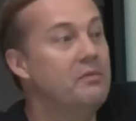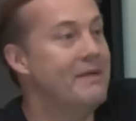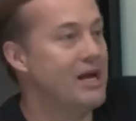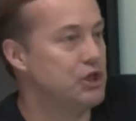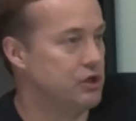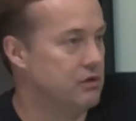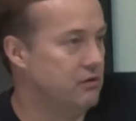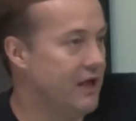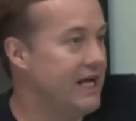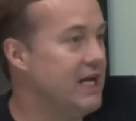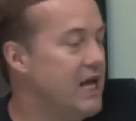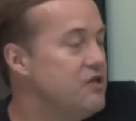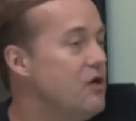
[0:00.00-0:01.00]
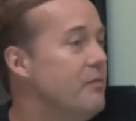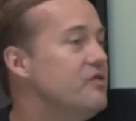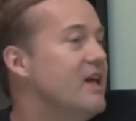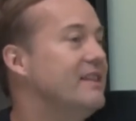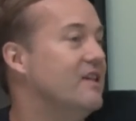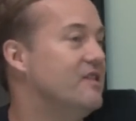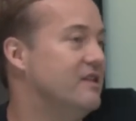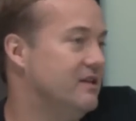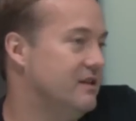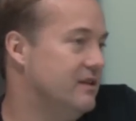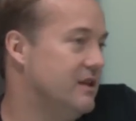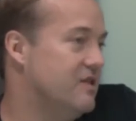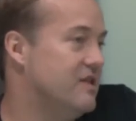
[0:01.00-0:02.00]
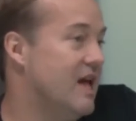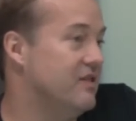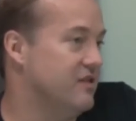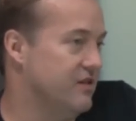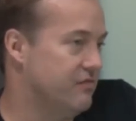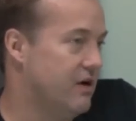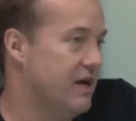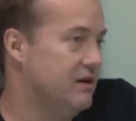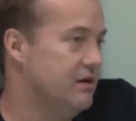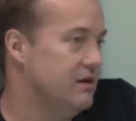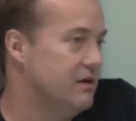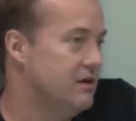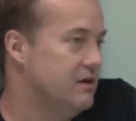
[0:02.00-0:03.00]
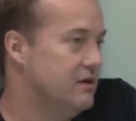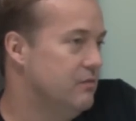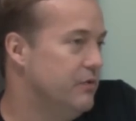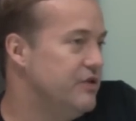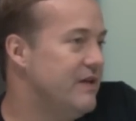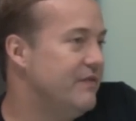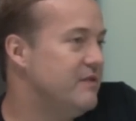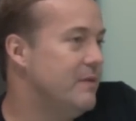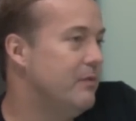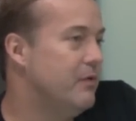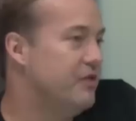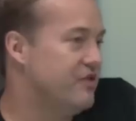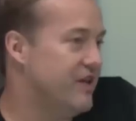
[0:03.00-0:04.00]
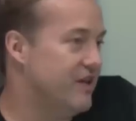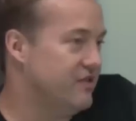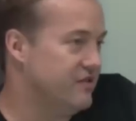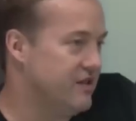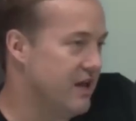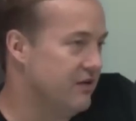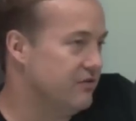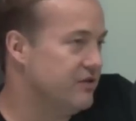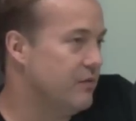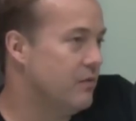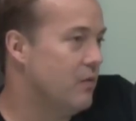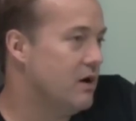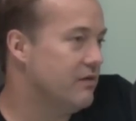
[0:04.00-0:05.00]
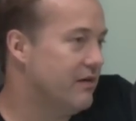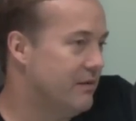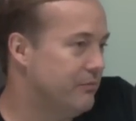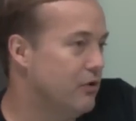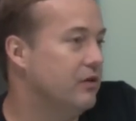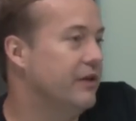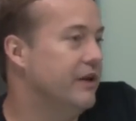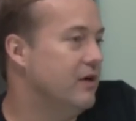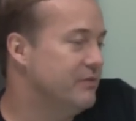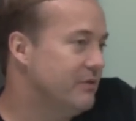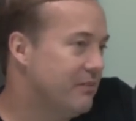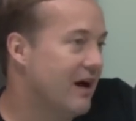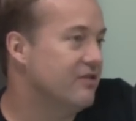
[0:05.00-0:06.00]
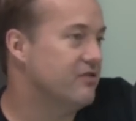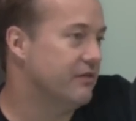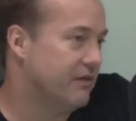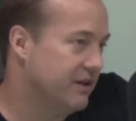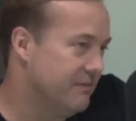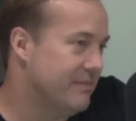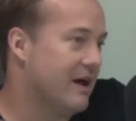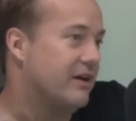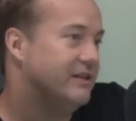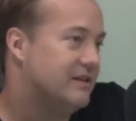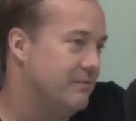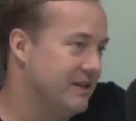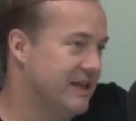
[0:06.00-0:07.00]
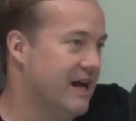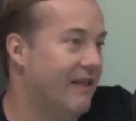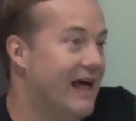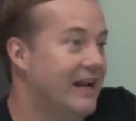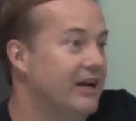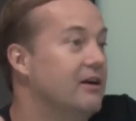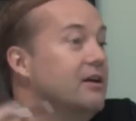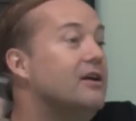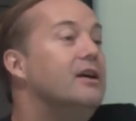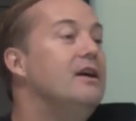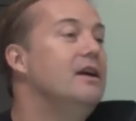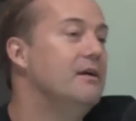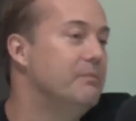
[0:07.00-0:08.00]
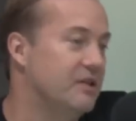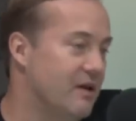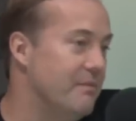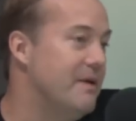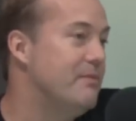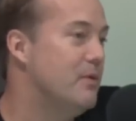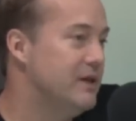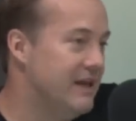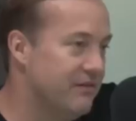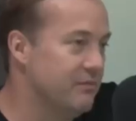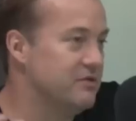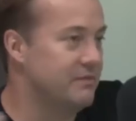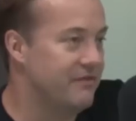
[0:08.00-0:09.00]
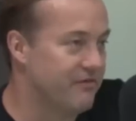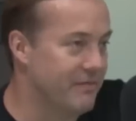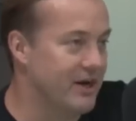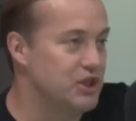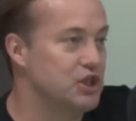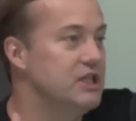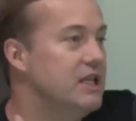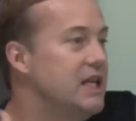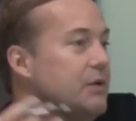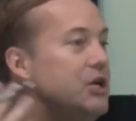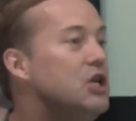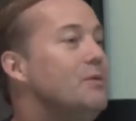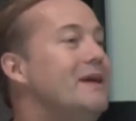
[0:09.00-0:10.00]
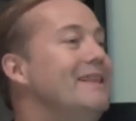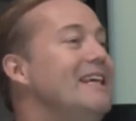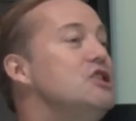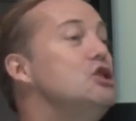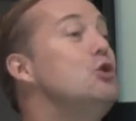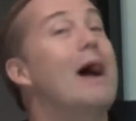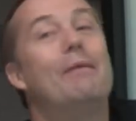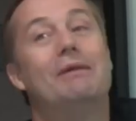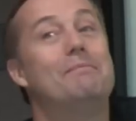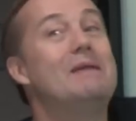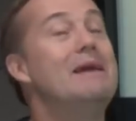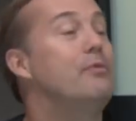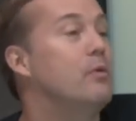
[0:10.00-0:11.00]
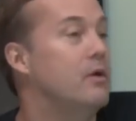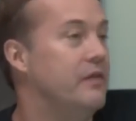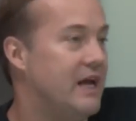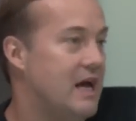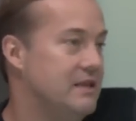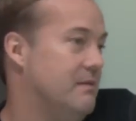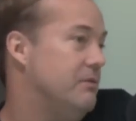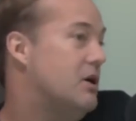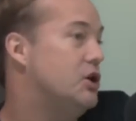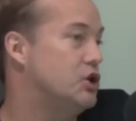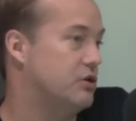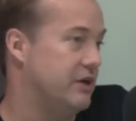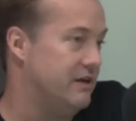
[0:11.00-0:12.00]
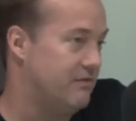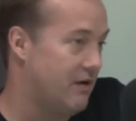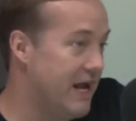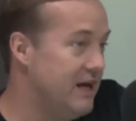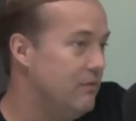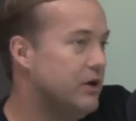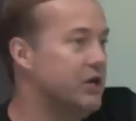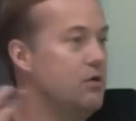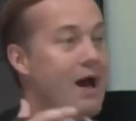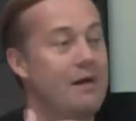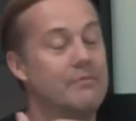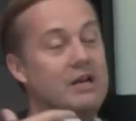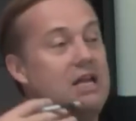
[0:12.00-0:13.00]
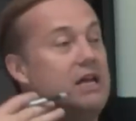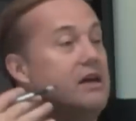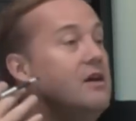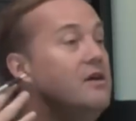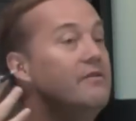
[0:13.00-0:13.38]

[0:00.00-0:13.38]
measure like it's almost like the, the census right we used to have these people with the census takers. They would walk around Brooklyn, they go up to Brownstone, they ring the bell, you tell them get the hell out of here. But some people would give them some information. Then they would we at least knew how many people yeah. were in the goddamn country, right? We knew how many